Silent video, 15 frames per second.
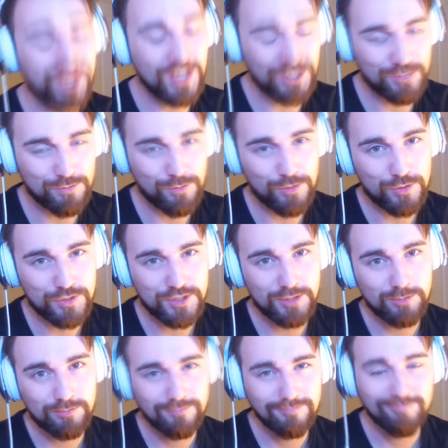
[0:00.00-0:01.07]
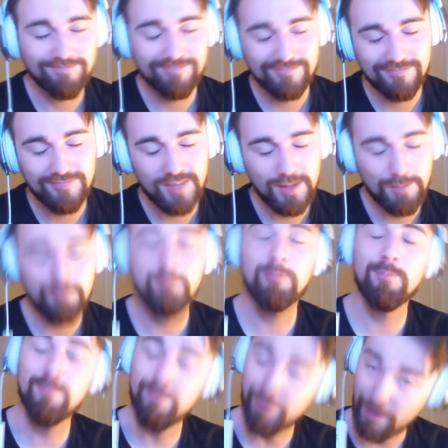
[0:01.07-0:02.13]
Thanks for watching.
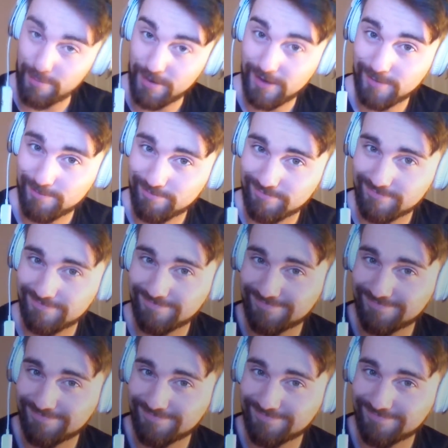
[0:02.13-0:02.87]
Bye-bye.